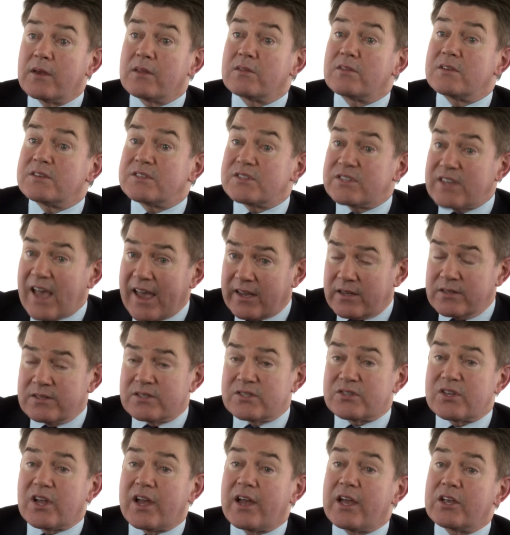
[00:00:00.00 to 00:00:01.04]
The second
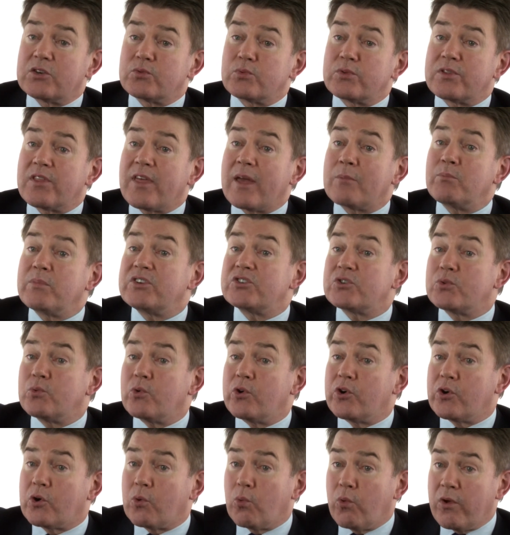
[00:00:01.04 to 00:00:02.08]
stage would then be to
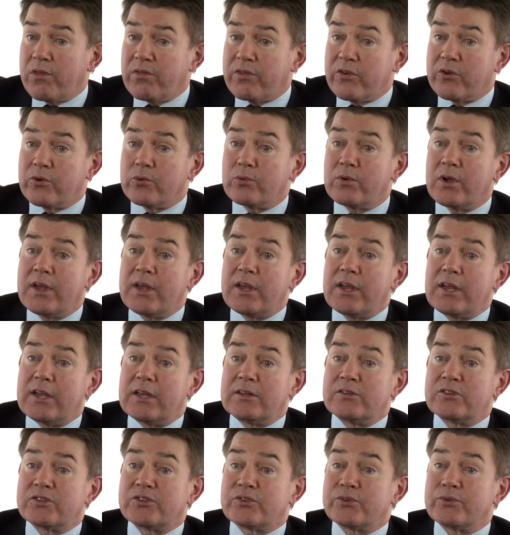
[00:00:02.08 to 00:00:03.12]
work with you
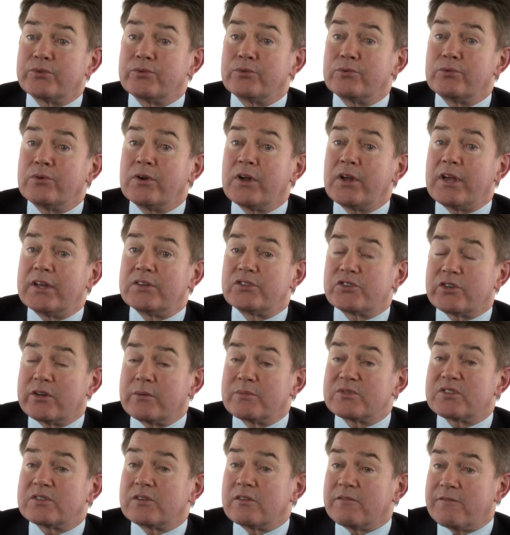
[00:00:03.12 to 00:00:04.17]
in
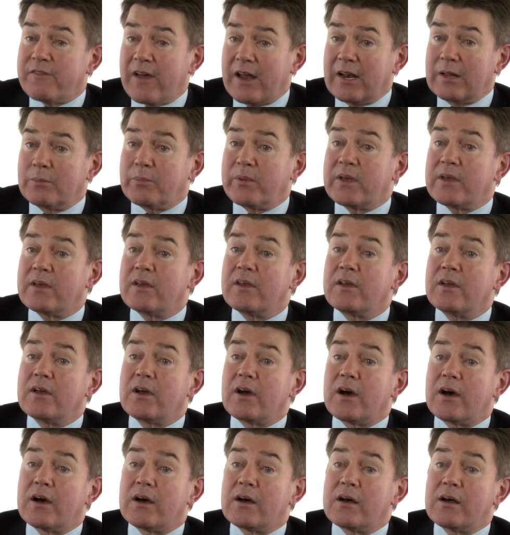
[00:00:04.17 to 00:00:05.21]
terms of developing
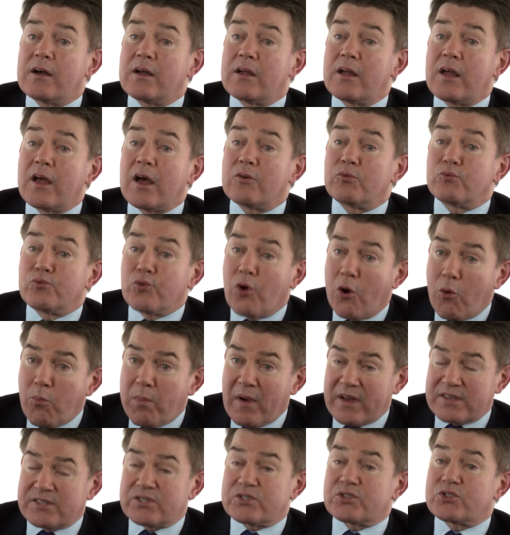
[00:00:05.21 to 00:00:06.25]

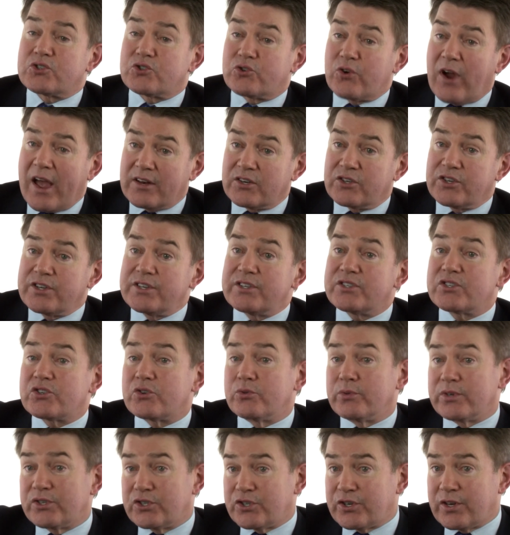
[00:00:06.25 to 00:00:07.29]
robust strategies
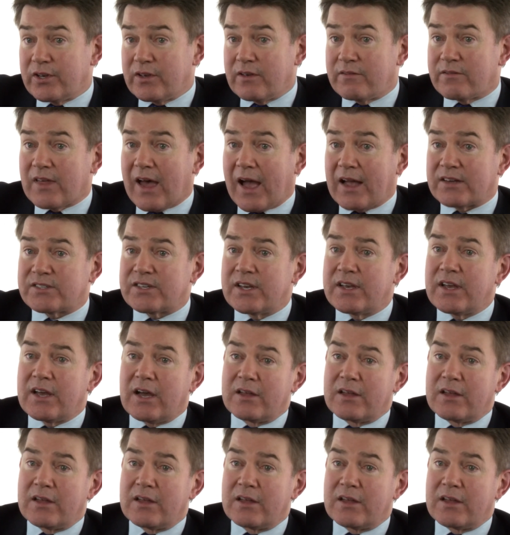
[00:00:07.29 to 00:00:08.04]
to achieve that.